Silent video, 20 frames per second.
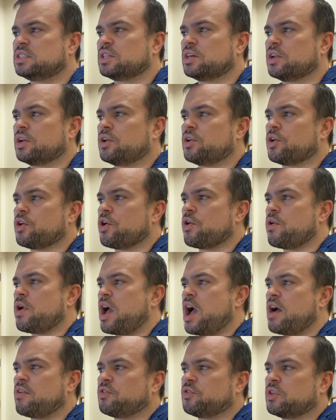that occur
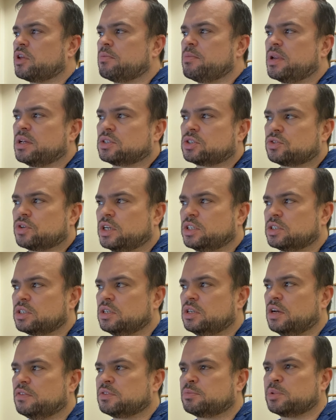after the
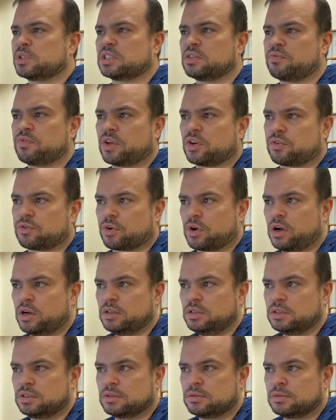administration of specific
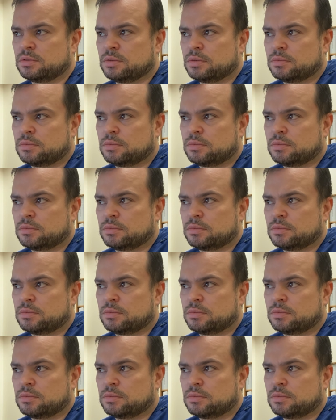drugs.